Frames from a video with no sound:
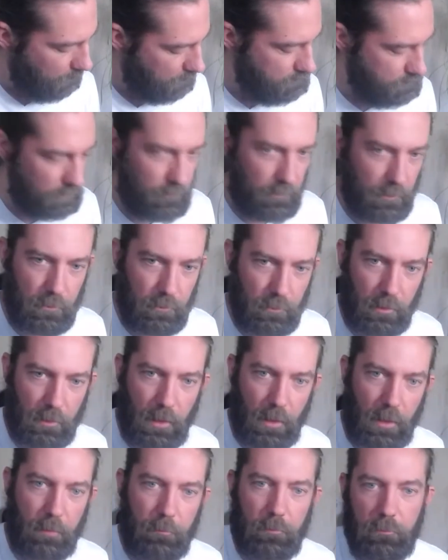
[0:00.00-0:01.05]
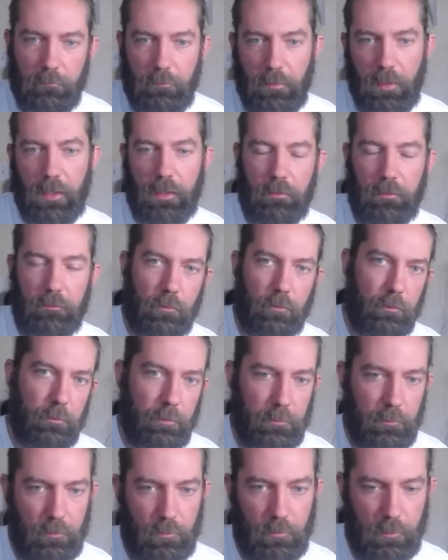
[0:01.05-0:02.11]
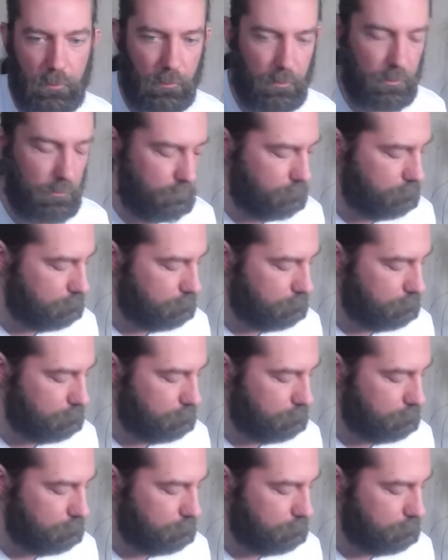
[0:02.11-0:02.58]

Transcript: so that you can kind of move back and forth between them.